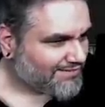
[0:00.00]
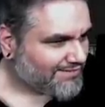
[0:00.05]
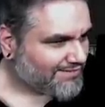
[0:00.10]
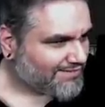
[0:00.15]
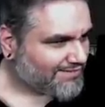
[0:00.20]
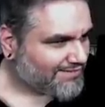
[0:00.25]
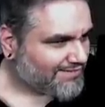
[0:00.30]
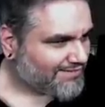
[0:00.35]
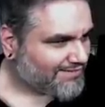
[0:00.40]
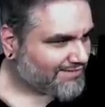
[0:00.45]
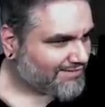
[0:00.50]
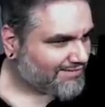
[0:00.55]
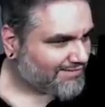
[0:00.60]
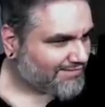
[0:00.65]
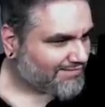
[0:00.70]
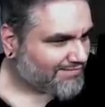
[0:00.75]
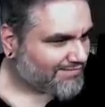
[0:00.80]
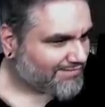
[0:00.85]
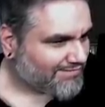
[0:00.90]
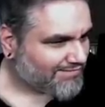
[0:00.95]
Probably would have
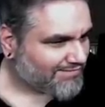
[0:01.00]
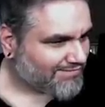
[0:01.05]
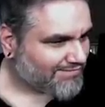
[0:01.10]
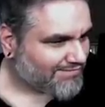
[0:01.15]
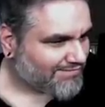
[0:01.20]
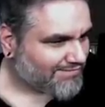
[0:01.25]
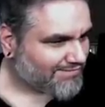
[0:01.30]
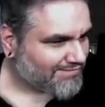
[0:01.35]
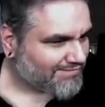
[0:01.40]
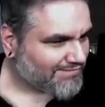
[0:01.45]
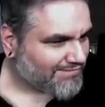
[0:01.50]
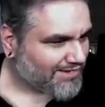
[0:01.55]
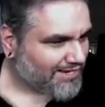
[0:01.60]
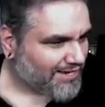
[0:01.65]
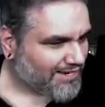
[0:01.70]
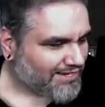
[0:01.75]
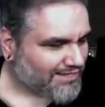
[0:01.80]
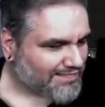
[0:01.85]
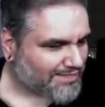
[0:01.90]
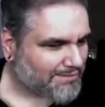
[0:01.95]
cried like a baby.
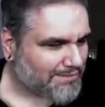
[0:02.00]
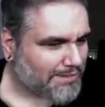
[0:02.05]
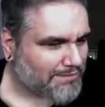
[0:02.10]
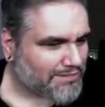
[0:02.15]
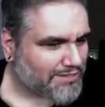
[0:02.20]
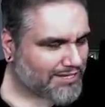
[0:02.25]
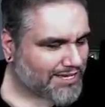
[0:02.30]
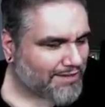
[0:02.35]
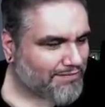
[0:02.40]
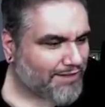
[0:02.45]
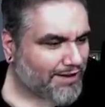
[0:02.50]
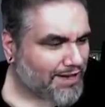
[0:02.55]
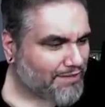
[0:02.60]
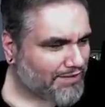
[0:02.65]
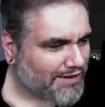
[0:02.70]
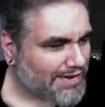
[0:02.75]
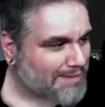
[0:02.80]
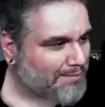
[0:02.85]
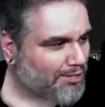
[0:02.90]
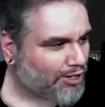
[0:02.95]
Sometimes, like if I if
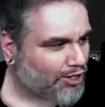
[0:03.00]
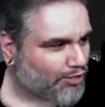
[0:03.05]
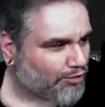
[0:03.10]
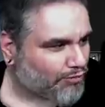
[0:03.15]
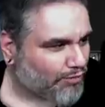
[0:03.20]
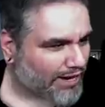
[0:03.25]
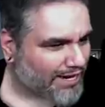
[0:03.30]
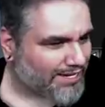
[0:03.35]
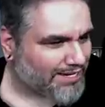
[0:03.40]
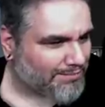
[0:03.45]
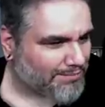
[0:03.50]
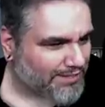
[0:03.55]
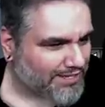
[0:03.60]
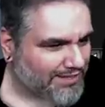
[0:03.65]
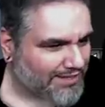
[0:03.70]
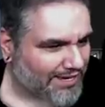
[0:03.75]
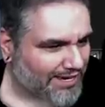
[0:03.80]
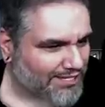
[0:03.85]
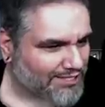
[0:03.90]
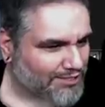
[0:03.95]
I name a card
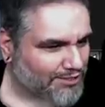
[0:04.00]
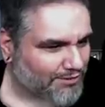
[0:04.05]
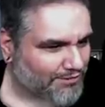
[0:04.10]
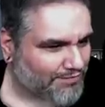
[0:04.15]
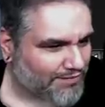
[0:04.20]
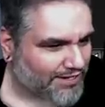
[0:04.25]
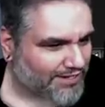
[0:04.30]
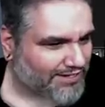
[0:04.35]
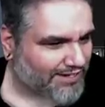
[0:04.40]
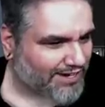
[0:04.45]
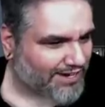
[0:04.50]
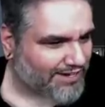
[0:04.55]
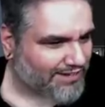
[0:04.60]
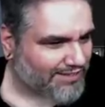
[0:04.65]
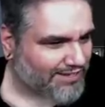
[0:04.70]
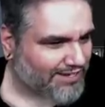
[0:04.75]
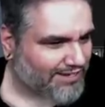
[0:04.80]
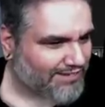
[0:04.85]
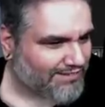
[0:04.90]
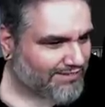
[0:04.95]
randomly that has no effect on
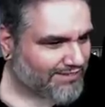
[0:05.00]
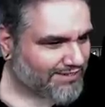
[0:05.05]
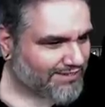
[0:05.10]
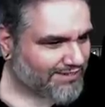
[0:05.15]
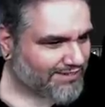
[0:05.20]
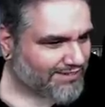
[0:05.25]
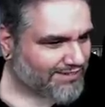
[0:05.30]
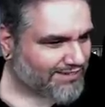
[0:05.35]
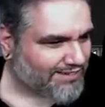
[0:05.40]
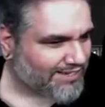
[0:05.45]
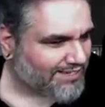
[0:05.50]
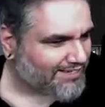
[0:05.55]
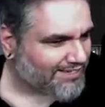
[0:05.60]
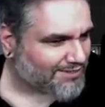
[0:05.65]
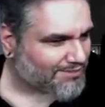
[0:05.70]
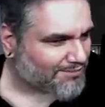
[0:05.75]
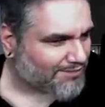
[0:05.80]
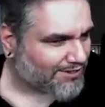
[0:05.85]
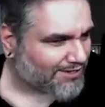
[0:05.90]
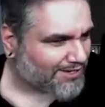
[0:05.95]
anything, it
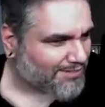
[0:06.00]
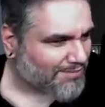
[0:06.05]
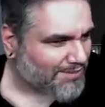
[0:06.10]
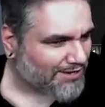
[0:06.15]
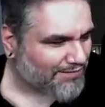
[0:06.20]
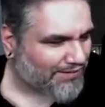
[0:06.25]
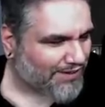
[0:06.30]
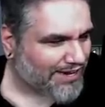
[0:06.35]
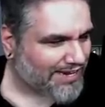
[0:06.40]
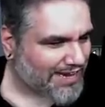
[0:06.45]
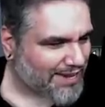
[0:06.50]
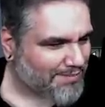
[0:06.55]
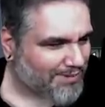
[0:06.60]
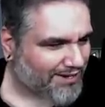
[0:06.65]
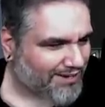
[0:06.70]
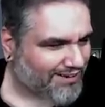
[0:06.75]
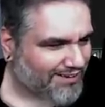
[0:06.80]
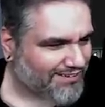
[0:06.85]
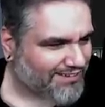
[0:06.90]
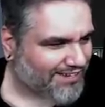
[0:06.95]
doesn't work. But if I name a
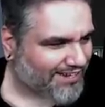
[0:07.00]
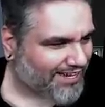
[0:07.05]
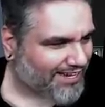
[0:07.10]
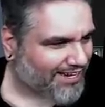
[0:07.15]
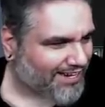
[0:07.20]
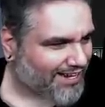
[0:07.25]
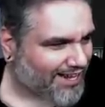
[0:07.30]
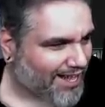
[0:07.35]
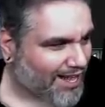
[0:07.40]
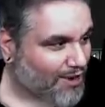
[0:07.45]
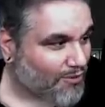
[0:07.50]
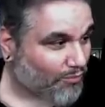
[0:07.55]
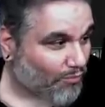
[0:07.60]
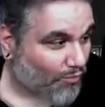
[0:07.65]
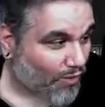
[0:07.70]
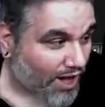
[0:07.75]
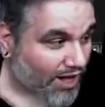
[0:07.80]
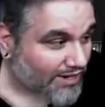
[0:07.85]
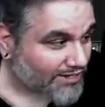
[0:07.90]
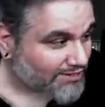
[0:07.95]
card that like, that, like I
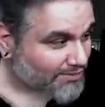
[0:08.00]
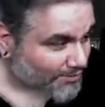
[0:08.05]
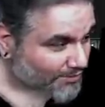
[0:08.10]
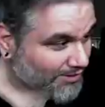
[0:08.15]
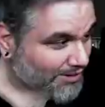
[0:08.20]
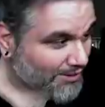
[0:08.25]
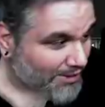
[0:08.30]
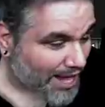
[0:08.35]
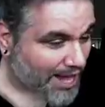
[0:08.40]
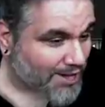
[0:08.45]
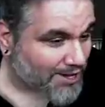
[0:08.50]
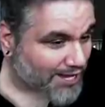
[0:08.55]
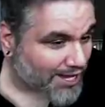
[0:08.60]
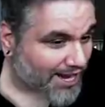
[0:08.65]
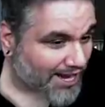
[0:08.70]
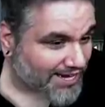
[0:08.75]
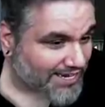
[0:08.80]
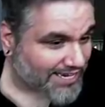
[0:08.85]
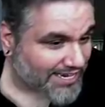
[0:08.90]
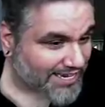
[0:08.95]
has want a huge or
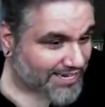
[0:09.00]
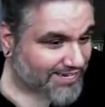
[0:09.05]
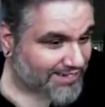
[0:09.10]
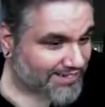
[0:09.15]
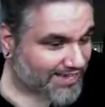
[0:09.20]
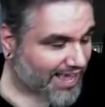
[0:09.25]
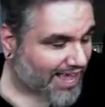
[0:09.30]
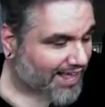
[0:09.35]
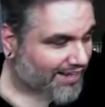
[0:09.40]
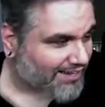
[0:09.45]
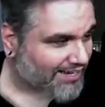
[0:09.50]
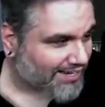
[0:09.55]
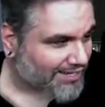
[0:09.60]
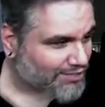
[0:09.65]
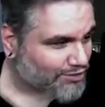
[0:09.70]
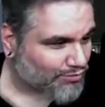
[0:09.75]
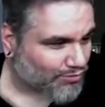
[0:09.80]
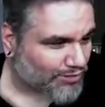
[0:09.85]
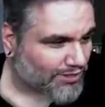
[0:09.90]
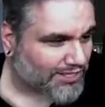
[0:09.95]
impact, I, I need, yeah, like
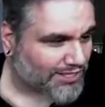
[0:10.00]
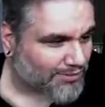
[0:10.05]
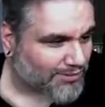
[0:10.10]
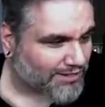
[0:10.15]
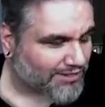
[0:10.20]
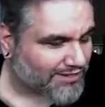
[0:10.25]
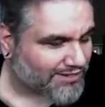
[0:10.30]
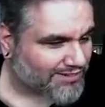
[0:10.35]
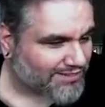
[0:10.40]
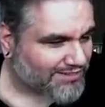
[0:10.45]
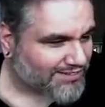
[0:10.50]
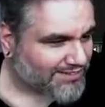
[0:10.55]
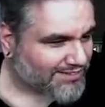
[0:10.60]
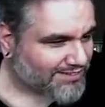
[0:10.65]
it's really weird.